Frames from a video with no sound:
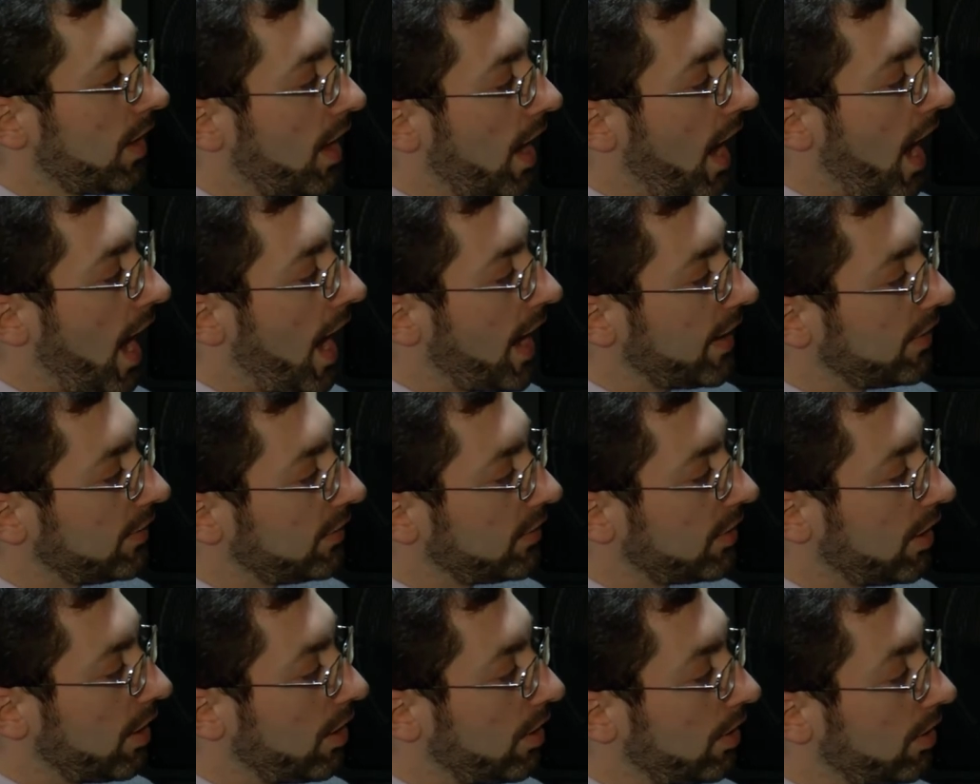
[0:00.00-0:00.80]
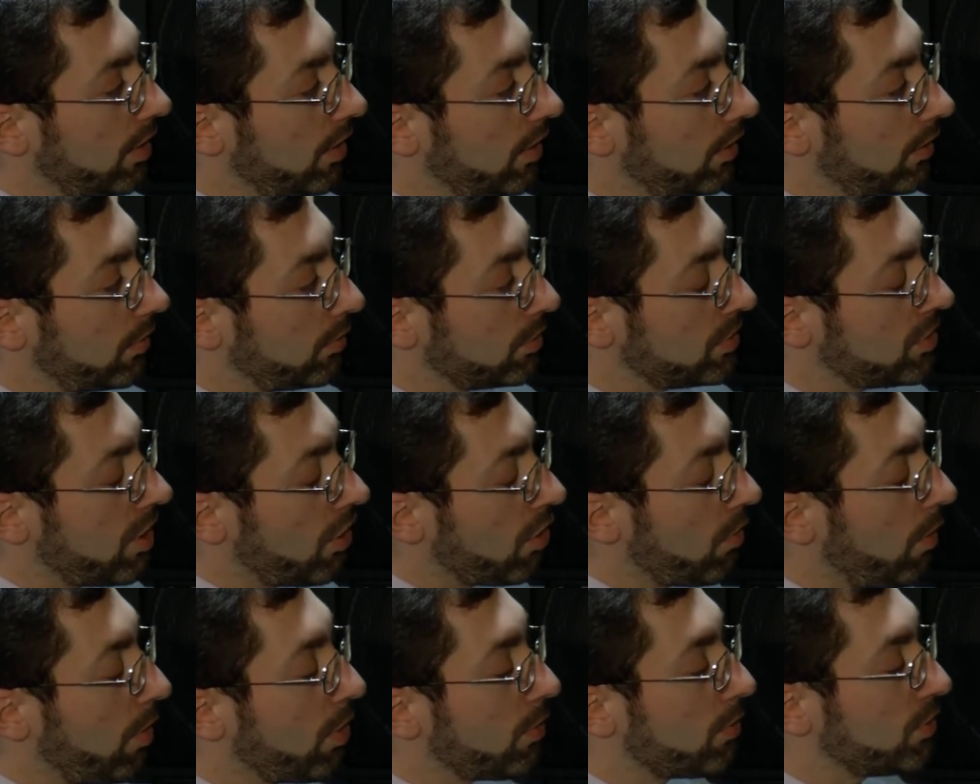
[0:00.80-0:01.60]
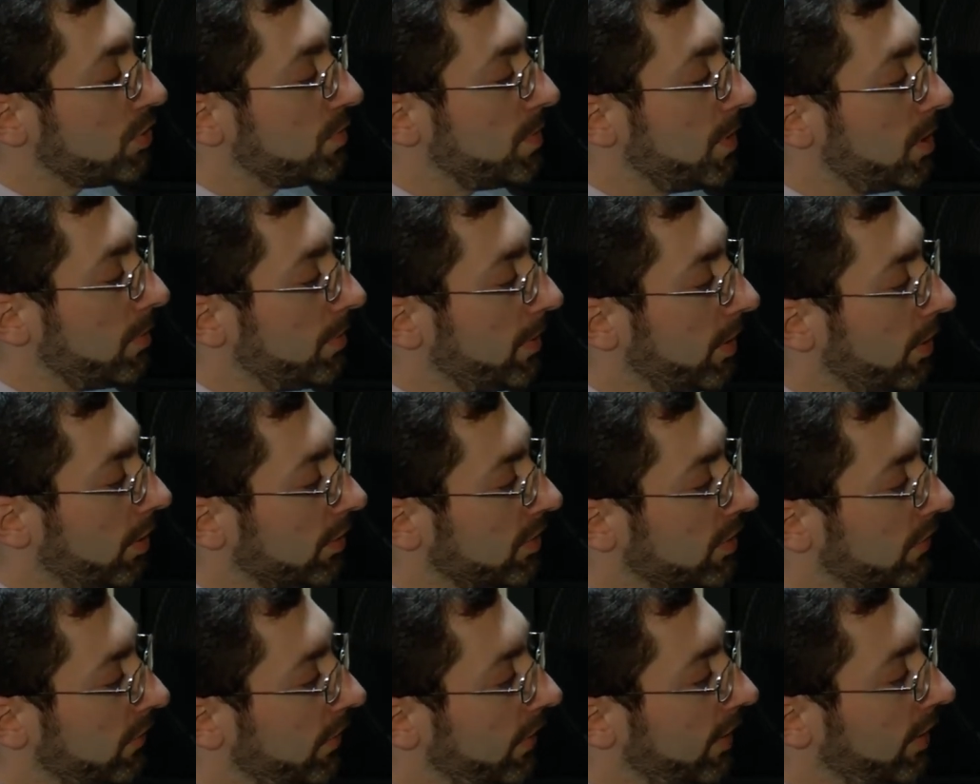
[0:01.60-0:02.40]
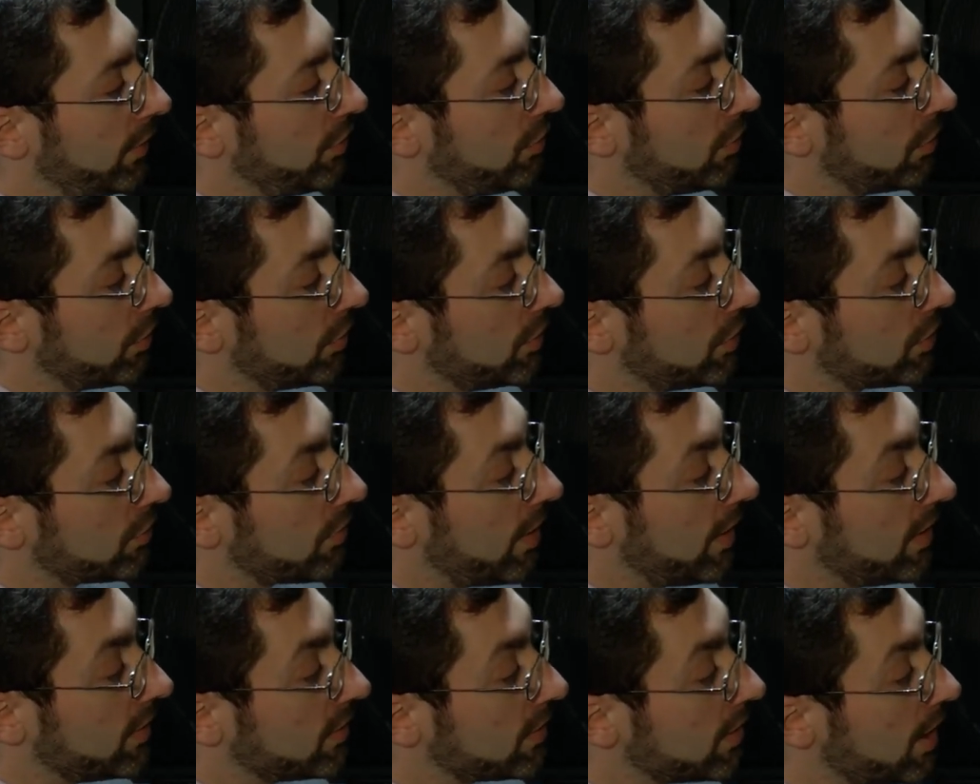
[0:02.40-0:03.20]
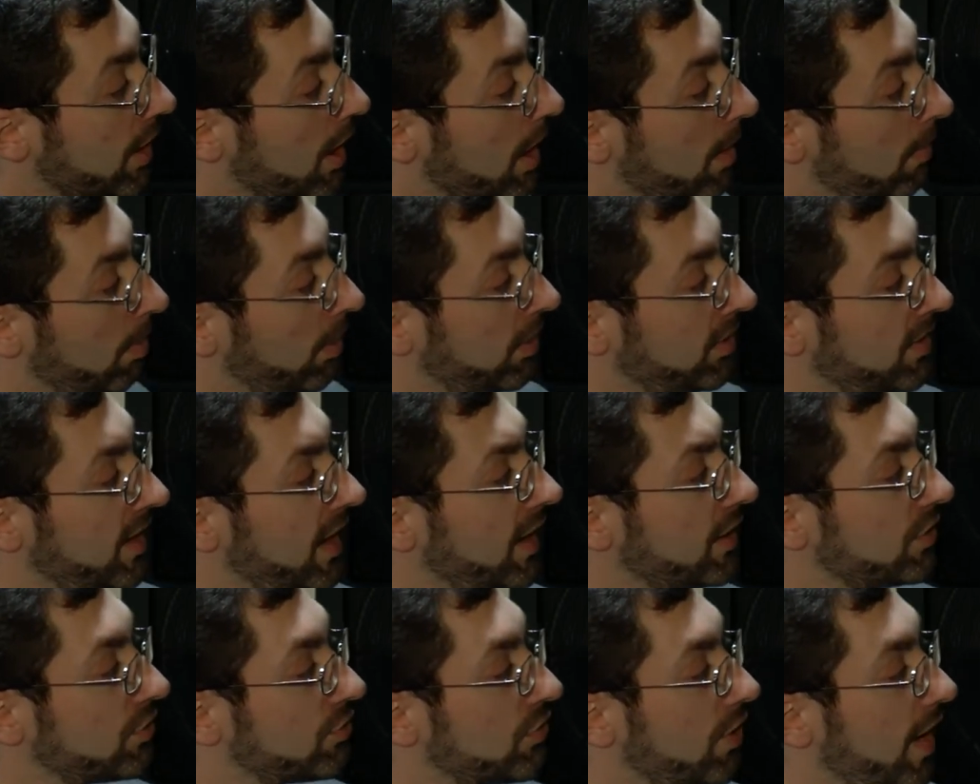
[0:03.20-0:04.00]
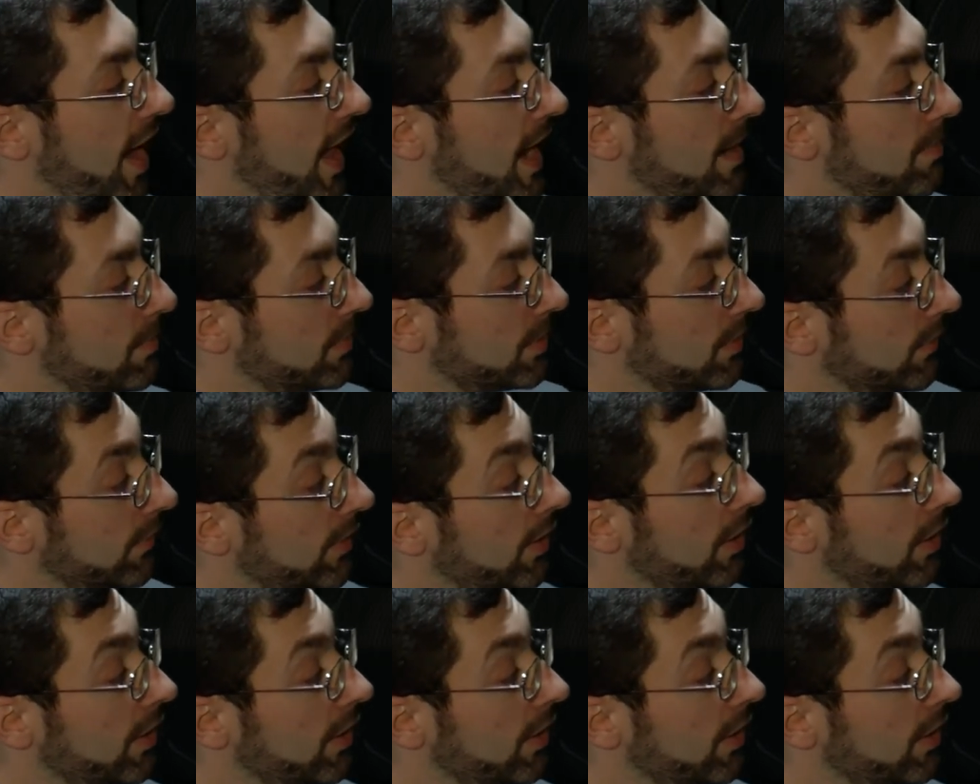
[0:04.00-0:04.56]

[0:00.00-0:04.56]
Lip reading: and was not the one that was built because of financial constraints. But as an extra element of